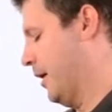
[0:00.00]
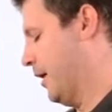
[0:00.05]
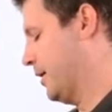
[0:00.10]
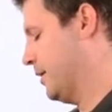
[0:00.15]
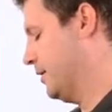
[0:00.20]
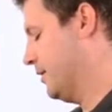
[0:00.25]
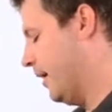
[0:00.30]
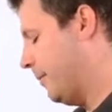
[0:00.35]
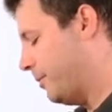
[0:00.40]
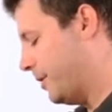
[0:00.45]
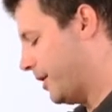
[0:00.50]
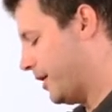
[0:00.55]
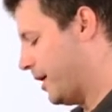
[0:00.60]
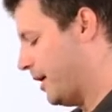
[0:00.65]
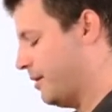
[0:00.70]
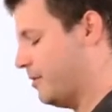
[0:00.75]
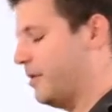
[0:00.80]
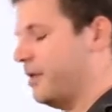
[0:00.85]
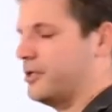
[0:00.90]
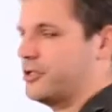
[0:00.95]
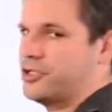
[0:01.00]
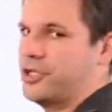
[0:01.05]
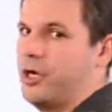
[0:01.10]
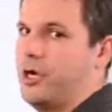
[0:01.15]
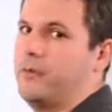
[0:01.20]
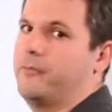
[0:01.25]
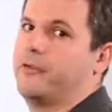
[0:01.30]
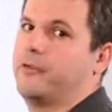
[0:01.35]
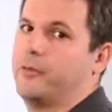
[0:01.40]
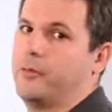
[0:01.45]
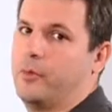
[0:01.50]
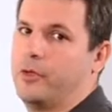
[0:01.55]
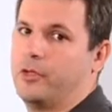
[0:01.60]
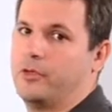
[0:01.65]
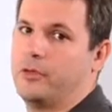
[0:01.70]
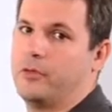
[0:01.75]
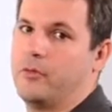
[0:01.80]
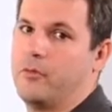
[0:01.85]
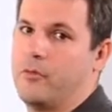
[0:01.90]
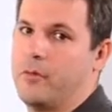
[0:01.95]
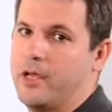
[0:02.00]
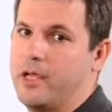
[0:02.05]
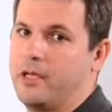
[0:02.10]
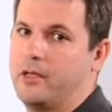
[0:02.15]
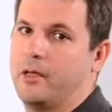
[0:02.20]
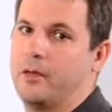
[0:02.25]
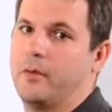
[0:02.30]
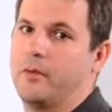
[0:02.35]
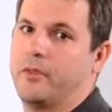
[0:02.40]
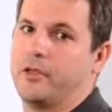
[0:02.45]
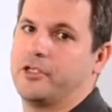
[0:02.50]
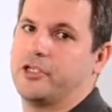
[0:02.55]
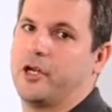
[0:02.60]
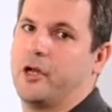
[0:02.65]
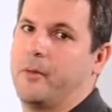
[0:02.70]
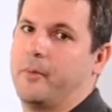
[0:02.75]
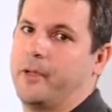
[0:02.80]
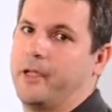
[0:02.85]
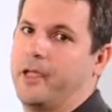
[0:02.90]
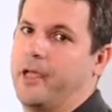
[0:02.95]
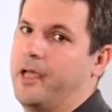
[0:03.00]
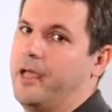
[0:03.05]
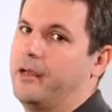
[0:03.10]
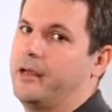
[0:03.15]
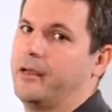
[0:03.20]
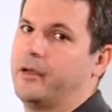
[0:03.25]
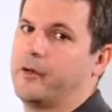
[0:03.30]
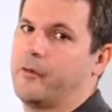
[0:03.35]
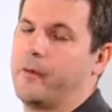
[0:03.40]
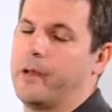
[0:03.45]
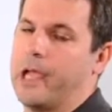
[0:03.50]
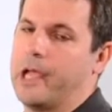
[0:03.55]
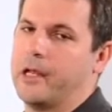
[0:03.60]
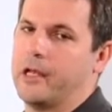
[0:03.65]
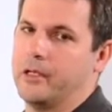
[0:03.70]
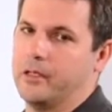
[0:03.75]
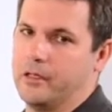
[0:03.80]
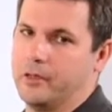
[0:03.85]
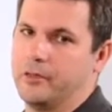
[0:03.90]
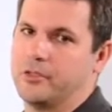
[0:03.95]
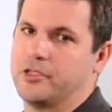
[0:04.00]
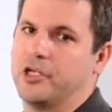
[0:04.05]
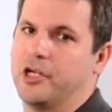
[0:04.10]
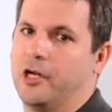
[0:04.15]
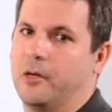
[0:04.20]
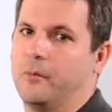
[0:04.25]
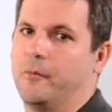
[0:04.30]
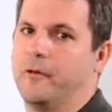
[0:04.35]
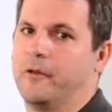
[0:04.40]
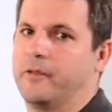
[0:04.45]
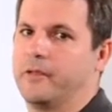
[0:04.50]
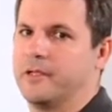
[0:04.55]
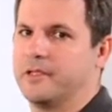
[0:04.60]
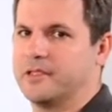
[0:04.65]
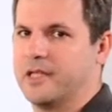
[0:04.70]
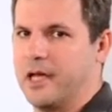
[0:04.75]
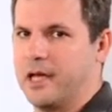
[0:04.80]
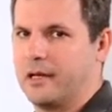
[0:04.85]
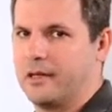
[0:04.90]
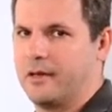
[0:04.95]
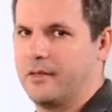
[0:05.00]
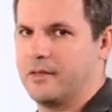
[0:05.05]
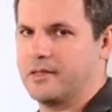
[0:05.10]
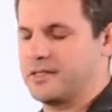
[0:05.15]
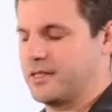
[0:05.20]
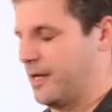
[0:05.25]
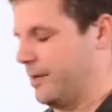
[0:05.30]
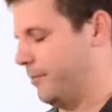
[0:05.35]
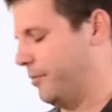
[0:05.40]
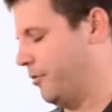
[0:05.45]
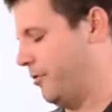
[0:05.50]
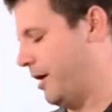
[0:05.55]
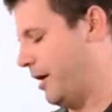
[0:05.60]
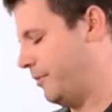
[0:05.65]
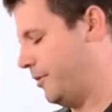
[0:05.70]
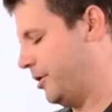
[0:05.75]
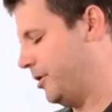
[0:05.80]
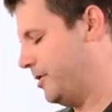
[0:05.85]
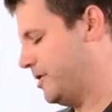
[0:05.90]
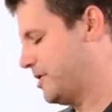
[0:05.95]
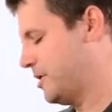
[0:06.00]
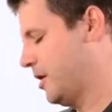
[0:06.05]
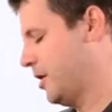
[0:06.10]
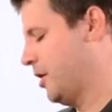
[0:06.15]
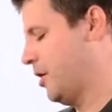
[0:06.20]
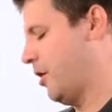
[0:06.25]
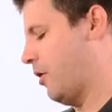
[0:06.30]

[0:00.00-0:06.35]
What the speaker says: I can duplicate that job if I want to redo the job again and create a new job with exactly the same parameters,